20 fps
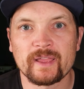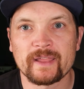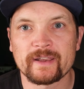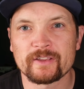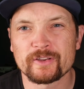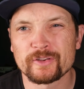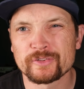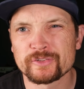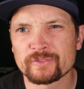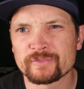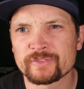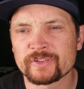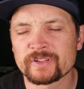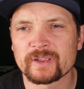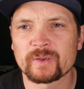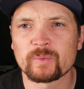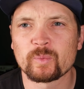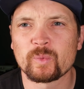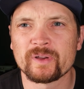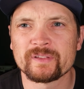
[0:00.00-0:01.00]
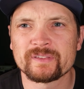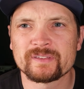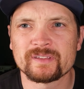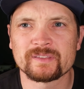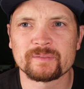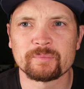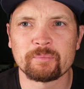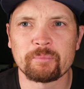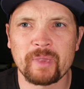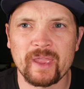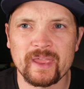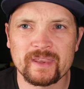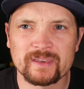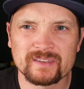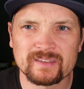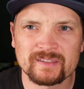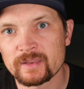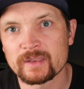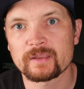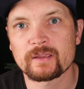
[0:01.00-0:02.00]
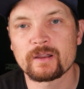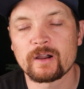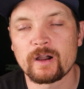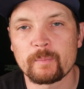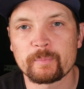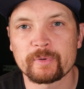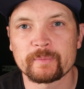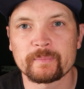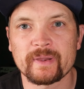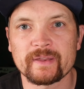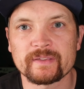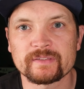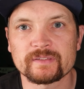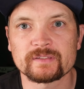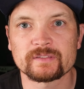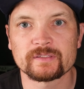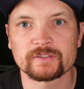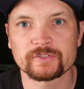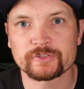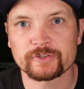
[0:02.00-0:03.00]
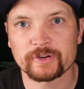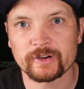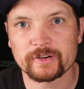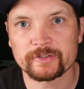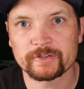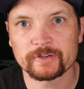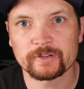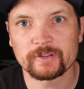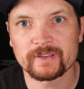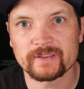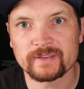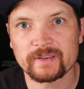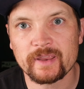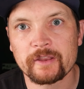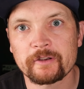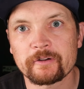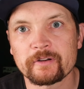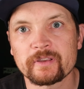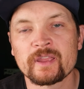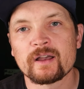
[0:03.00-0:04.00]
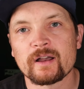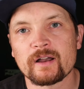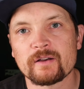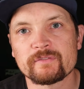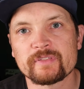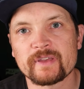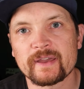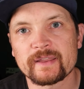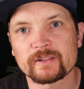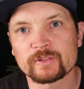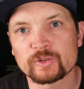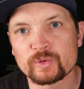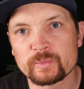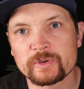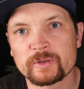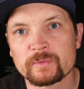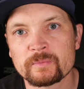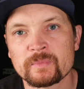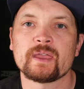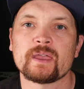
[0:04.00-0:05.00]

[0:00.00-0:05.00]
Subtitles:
and I also feel like once it's bent, it compromises the structural integrity of that aluminum,